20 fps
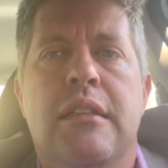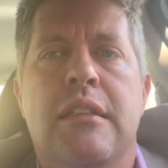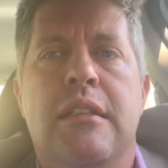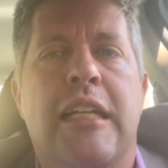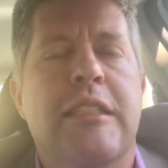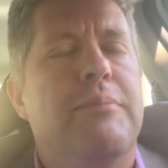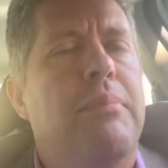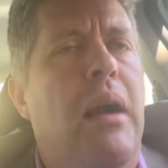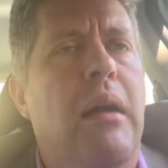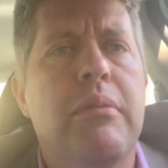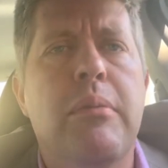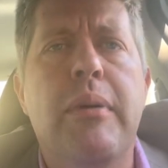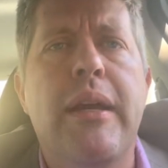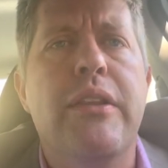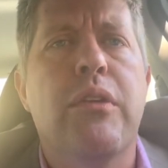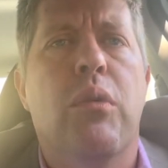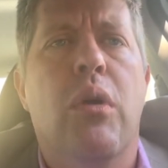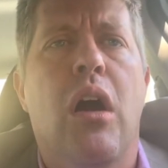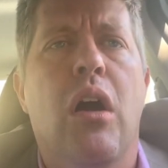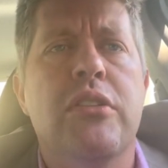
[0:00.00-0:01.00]
It's probably
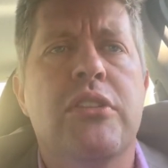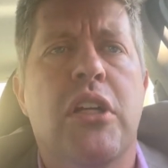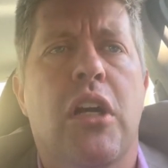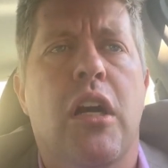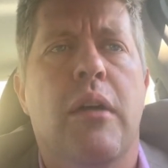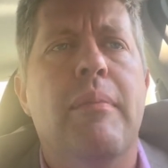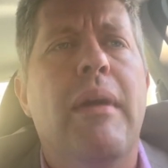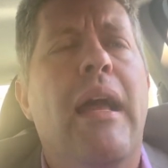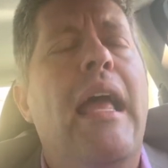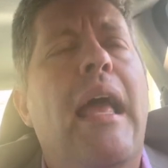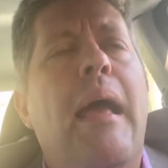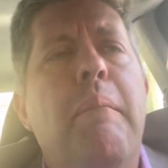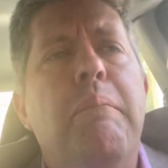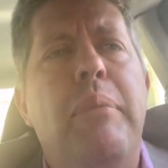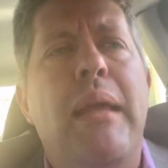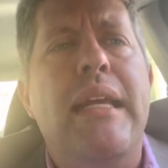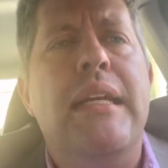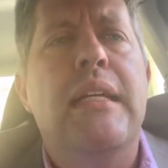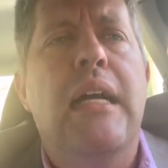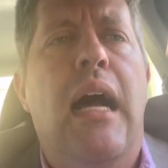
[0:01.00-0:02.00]
the wrong term.
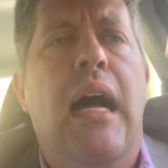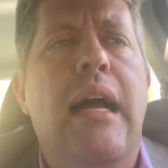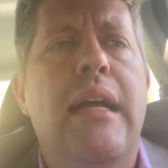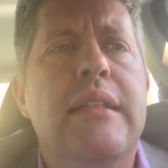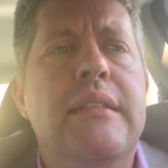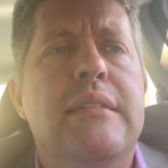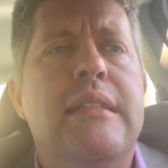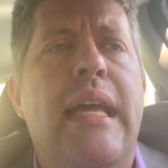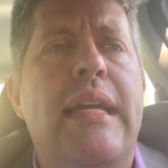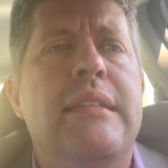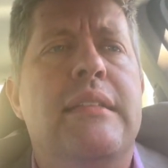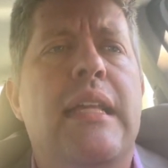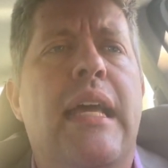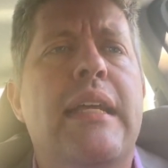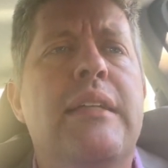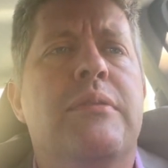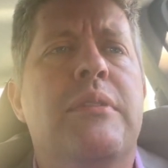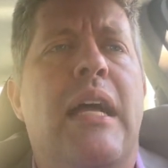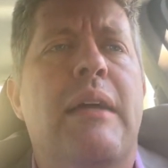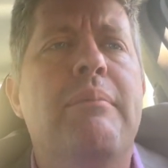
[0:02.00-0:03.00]
Because they
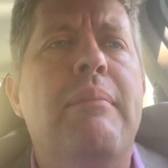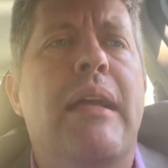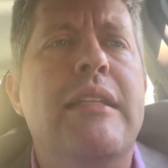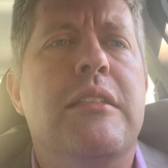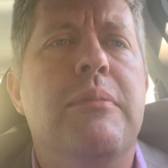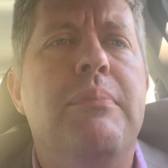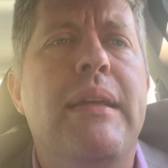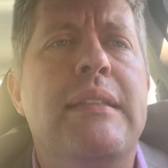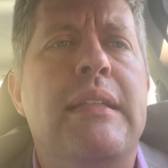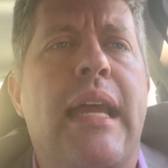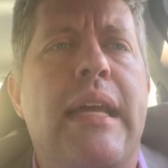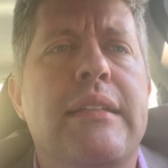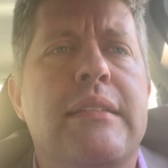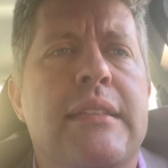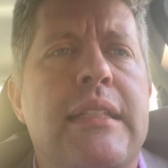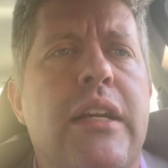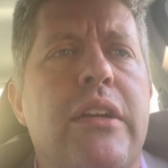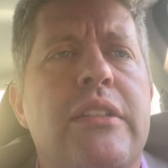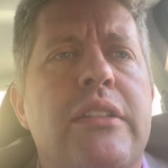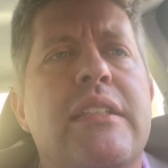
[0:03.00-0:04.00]
say it's not meant to be taken
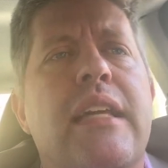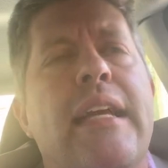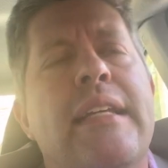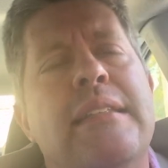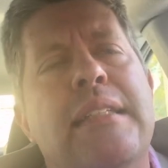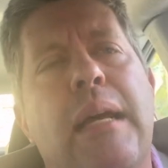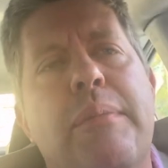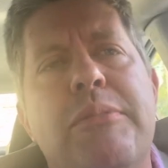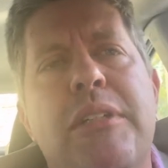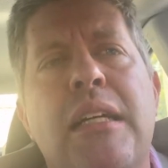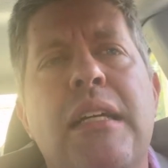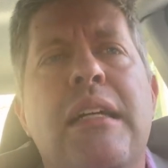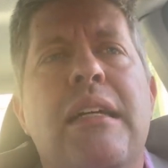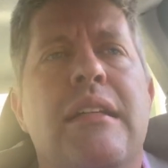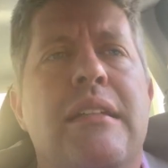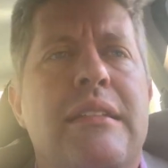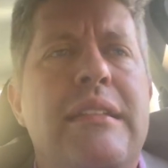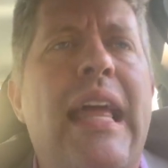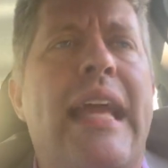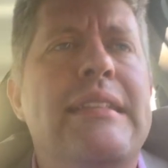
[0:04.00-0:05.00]
seriously, except
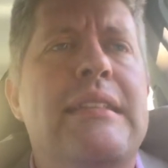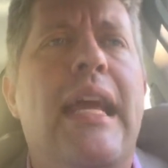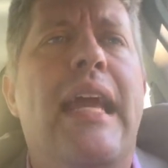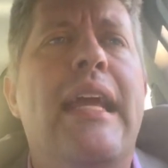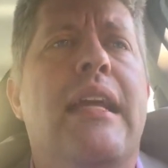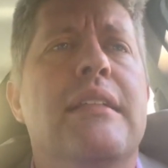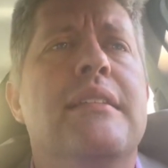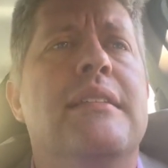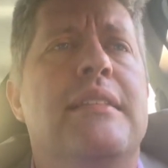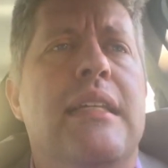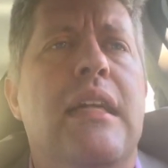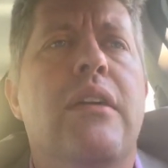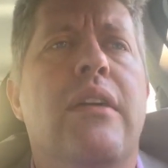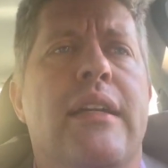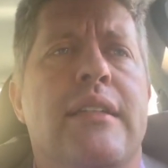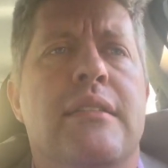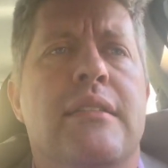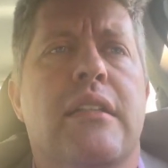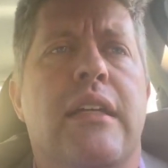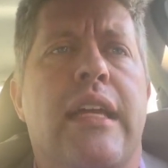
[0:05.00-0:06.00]
they take it
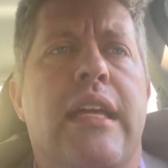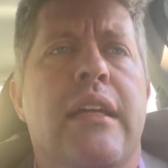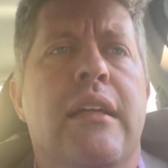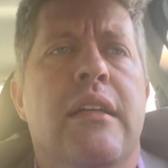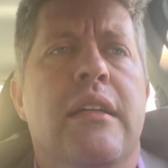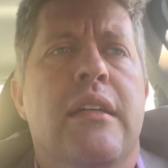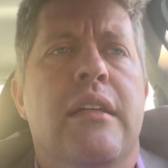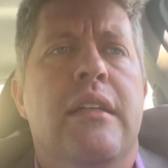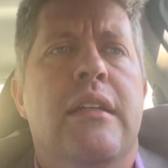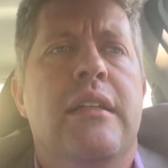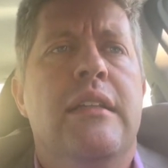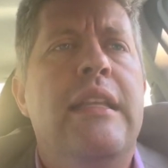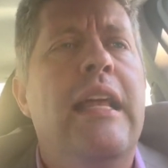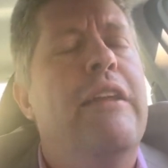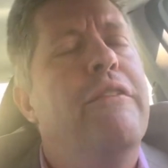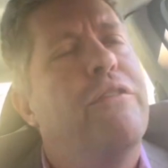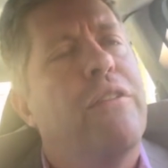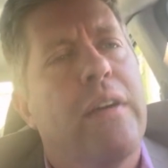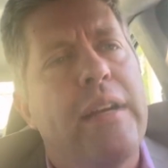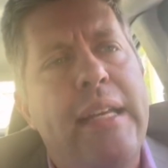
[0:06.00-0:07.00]
seriously.
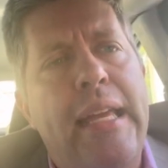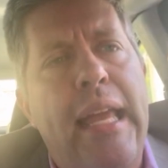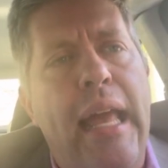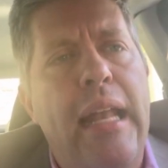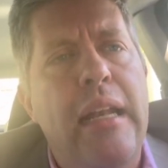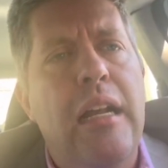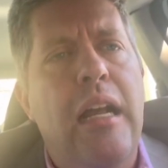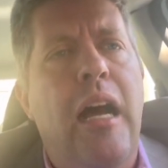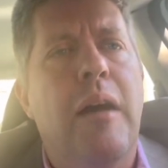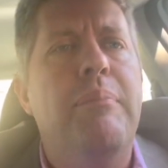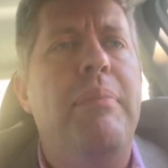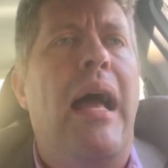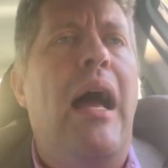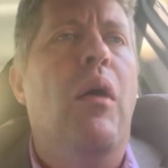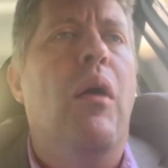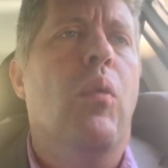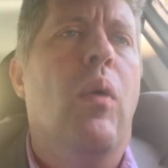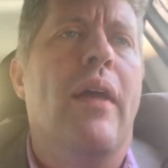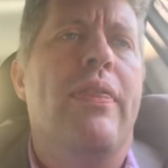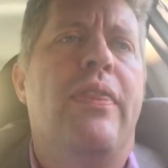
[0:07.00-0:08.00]
Then forget
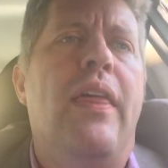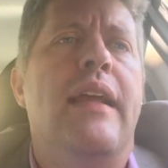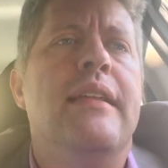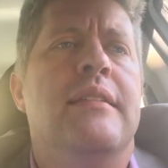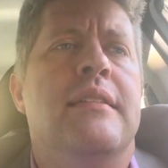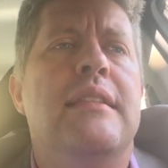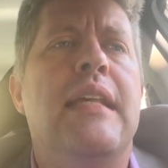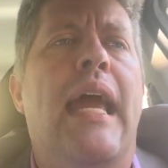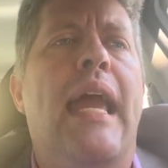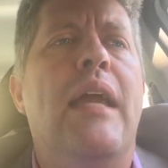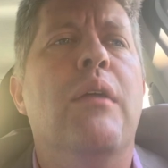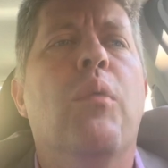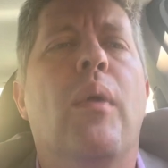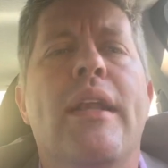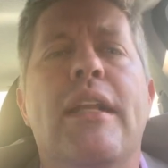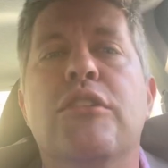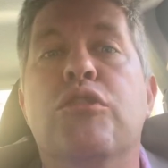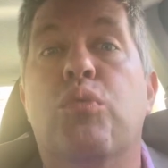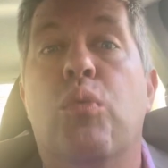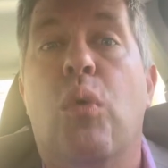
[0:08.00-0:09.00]
about what they say
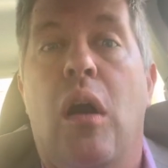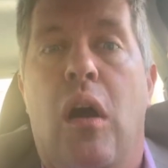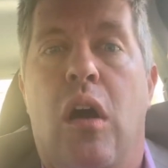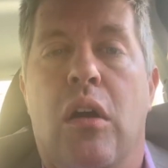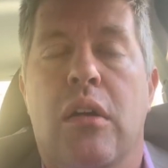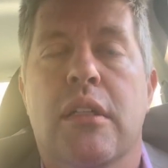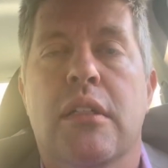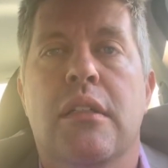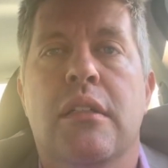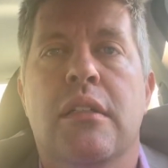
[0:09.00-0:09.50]
when it's wrong.